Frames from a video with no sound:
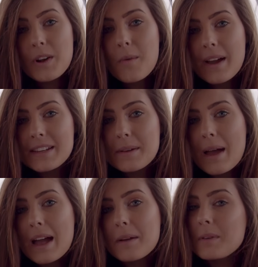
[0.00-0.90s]
Rewinding
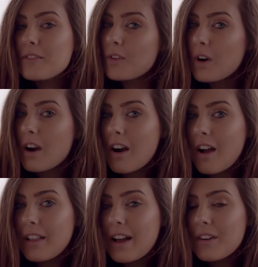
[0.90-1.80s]
back before our
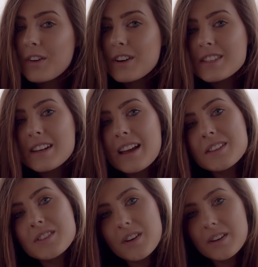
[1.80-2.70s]
haul out, Chris and I had
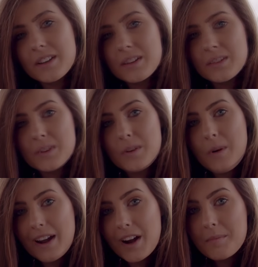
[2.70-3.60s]
started to
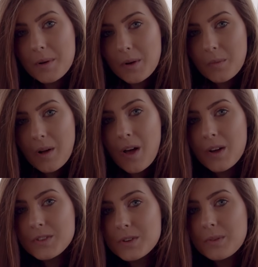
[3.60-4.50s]
rewire our boat while
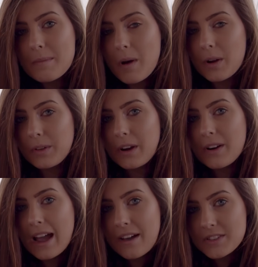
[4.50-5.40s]
also remodeling our
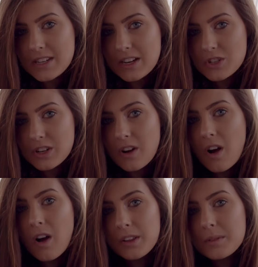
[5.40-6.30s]
nav station,
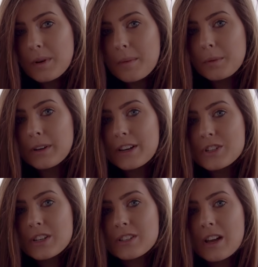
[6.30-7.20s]
all in
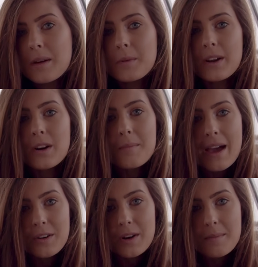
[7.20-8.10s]
preparation to upgrade our
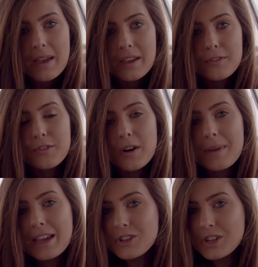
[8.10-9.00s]
battery bank from
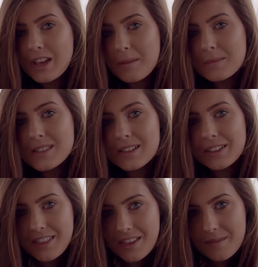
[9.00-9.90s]
AGMs to
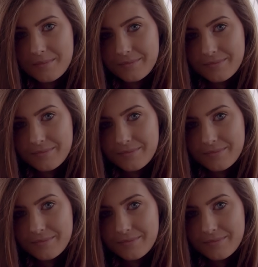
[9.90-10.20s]
lithium.